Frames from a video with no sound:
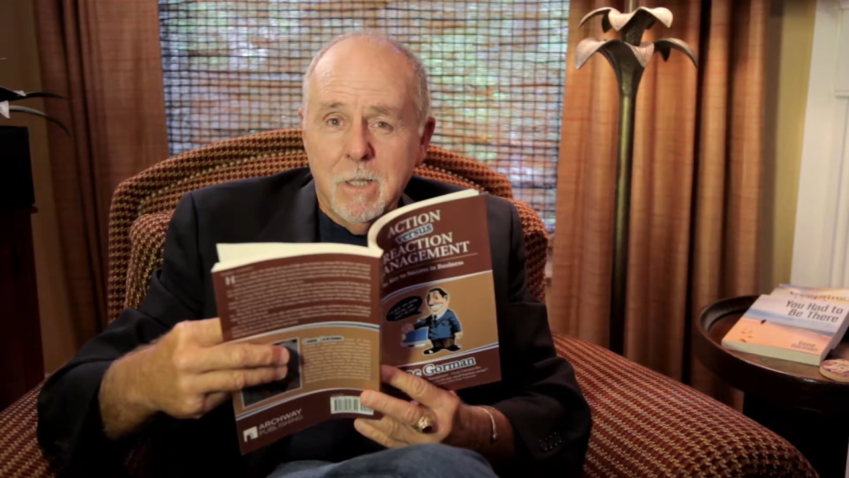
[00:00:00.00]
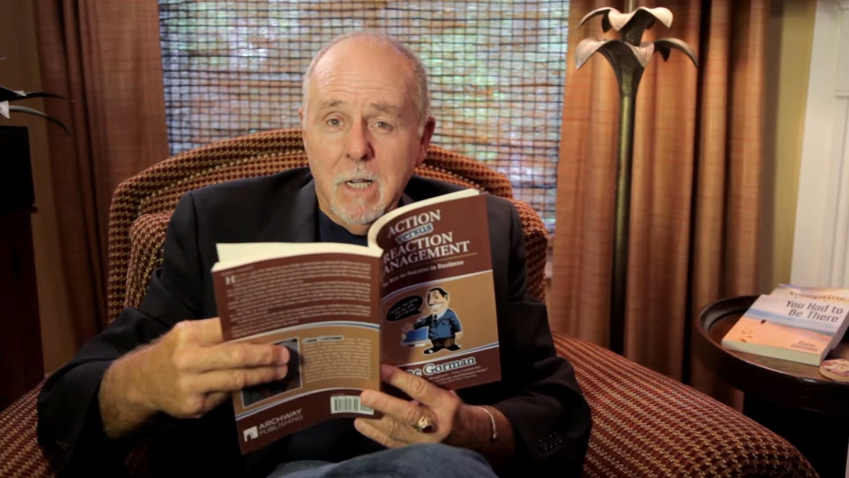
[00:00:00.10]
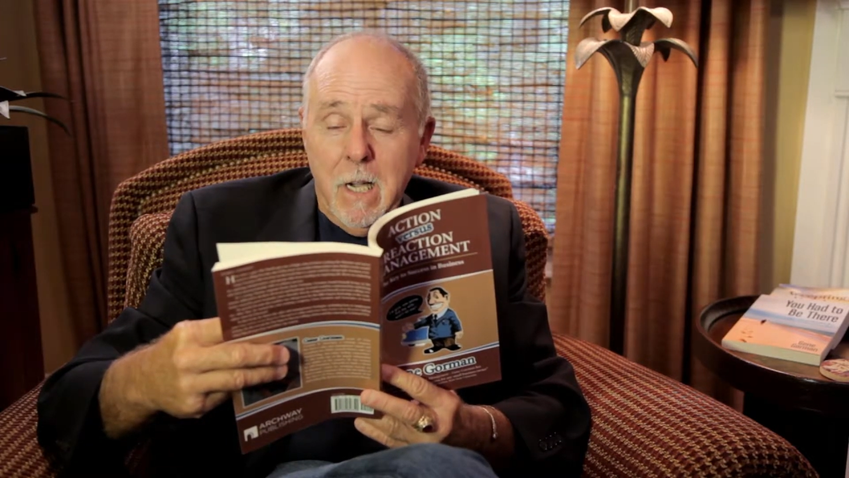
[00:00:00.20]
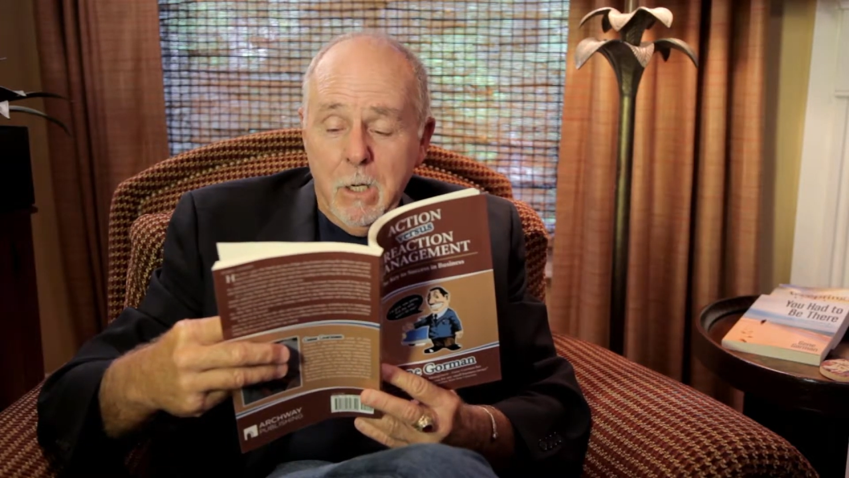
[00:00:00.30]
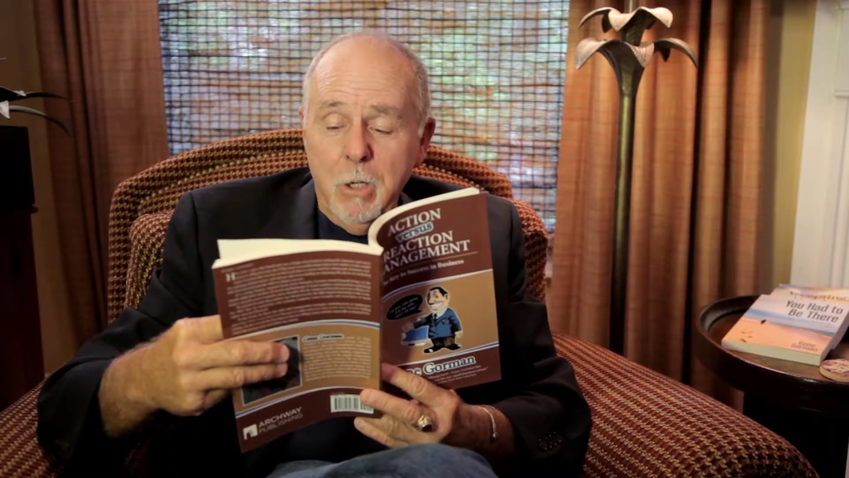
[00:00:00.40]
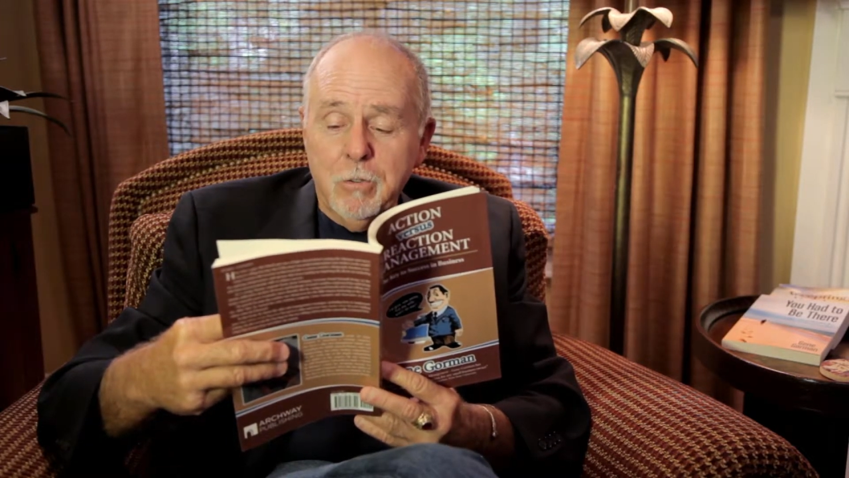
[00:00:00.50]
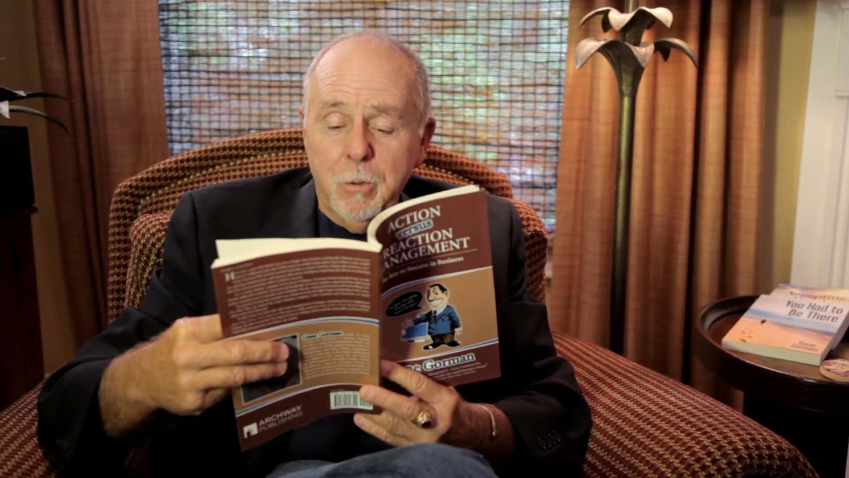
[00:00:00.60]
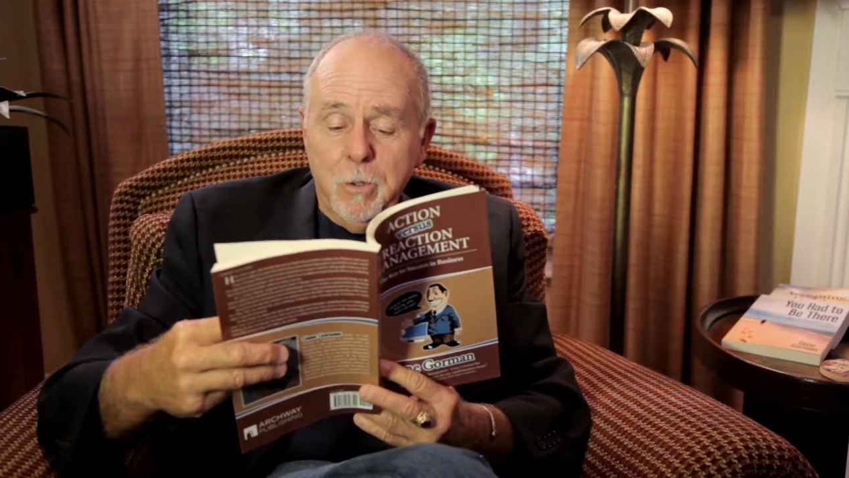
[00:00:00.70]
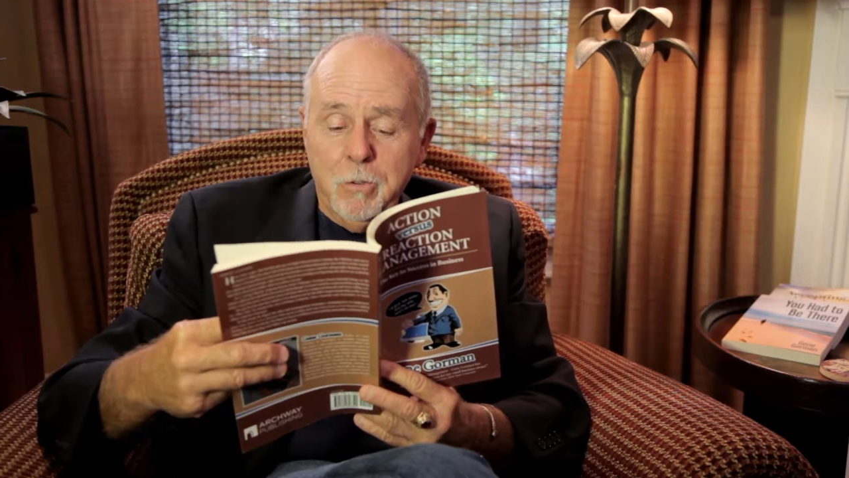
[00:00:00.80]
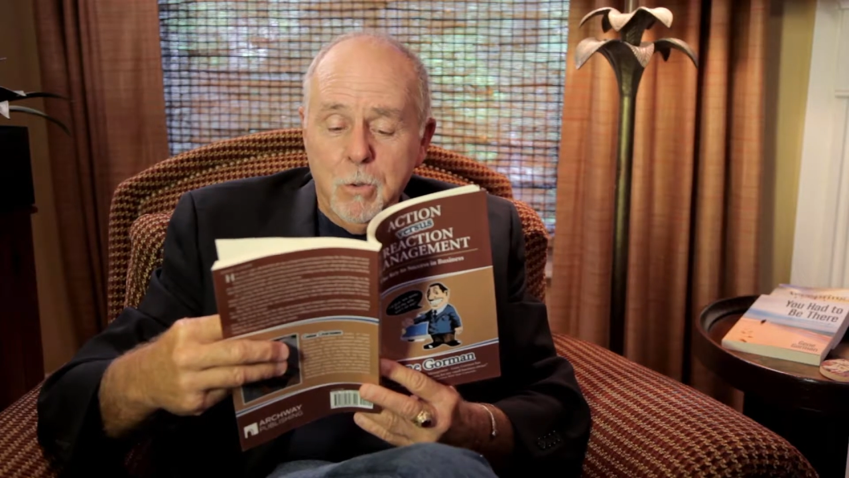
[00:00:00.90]
I
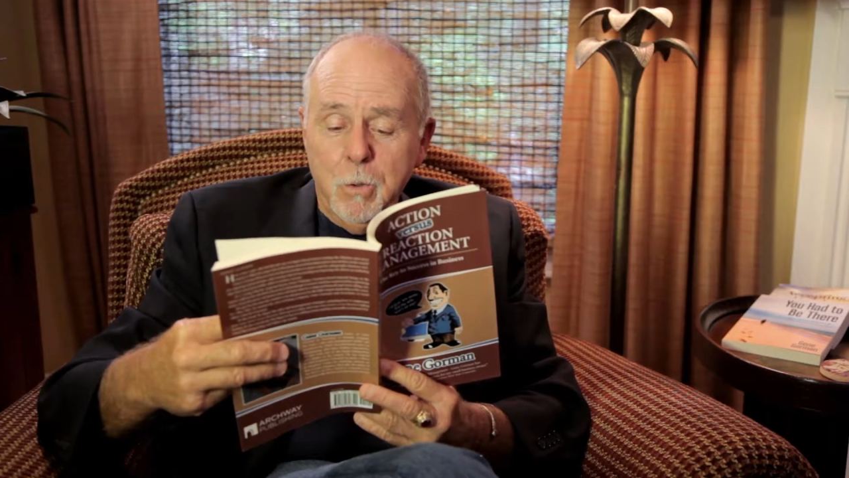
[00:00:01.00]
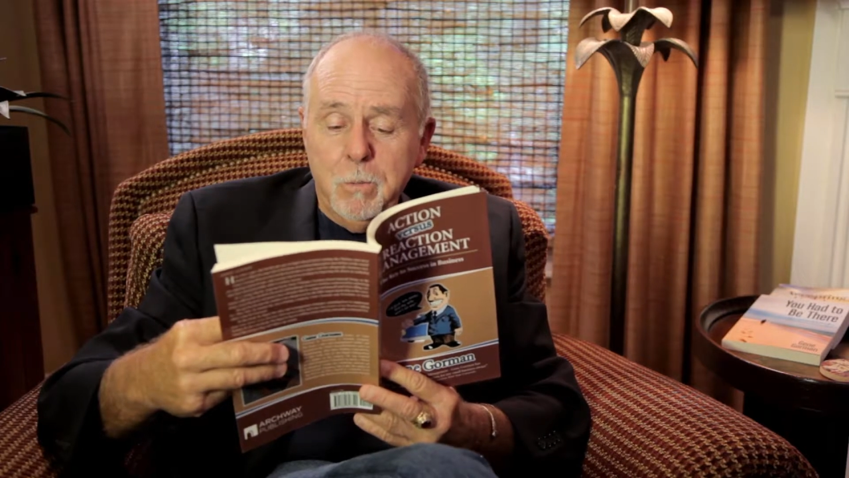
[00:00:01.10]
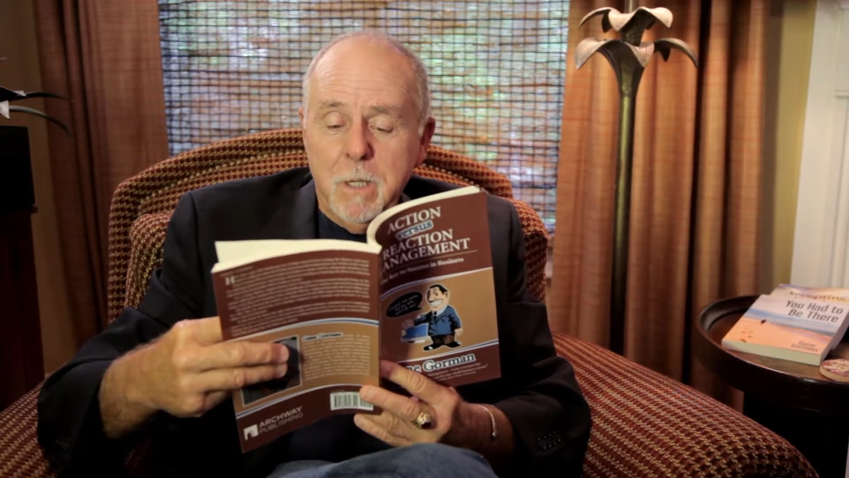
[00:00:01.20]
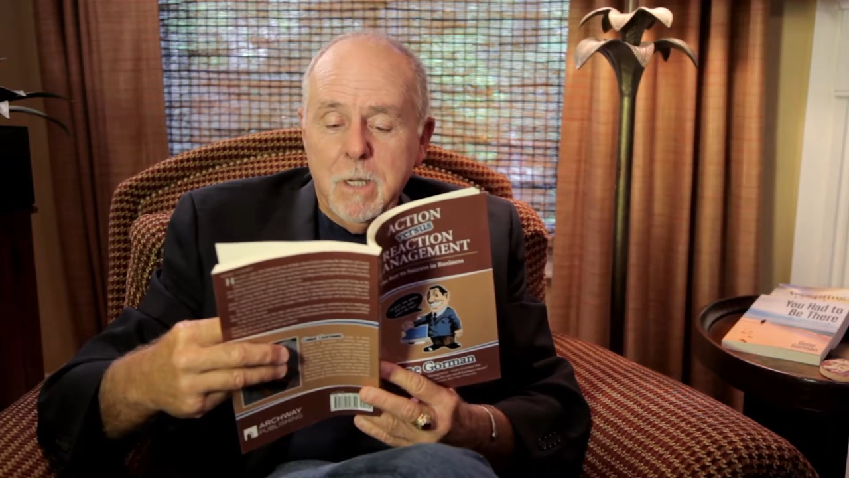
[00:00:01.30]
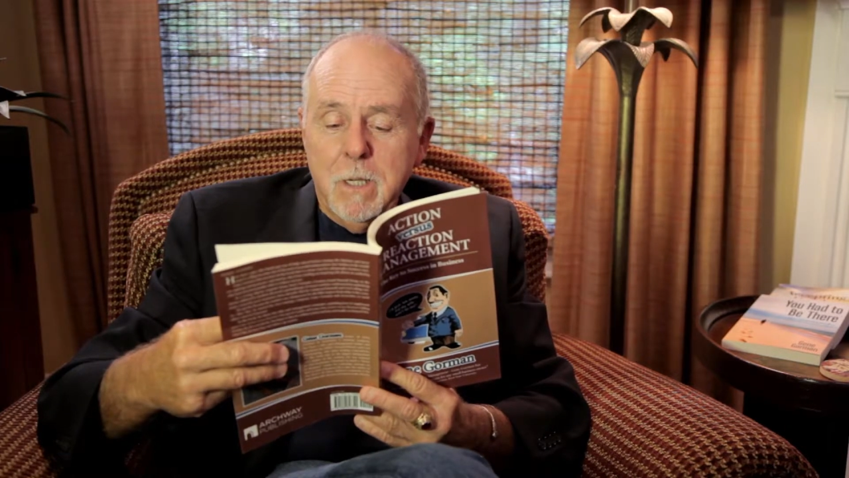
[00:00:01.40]
also assumed